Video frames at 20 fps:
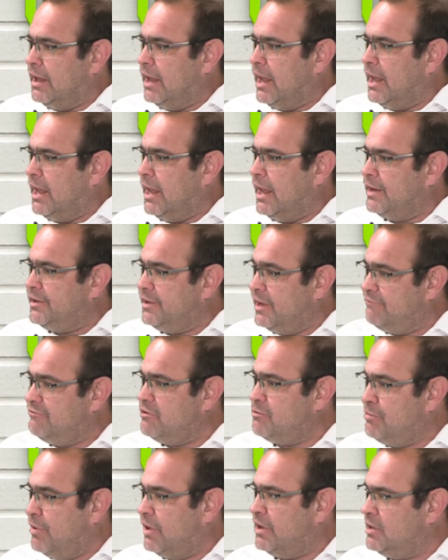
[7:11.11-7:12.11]
And
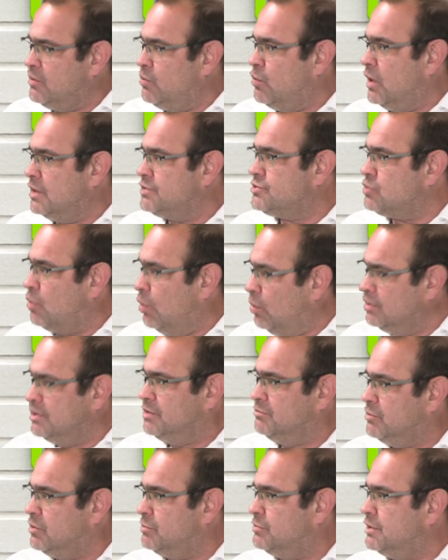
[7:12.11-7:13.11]
everybody wants, all
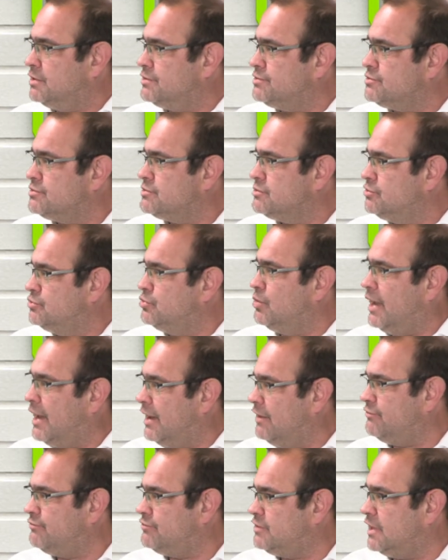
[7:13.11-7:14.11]
Namibians, to
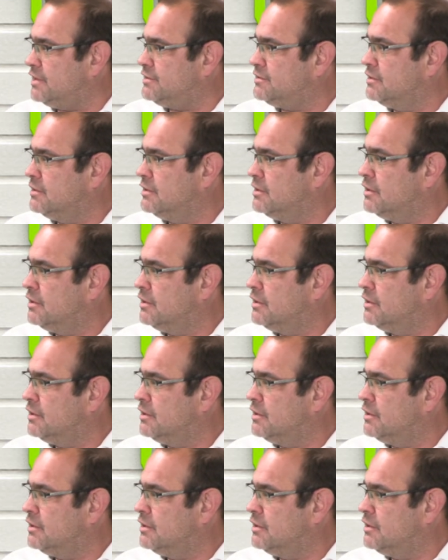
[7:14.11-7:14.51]
have that.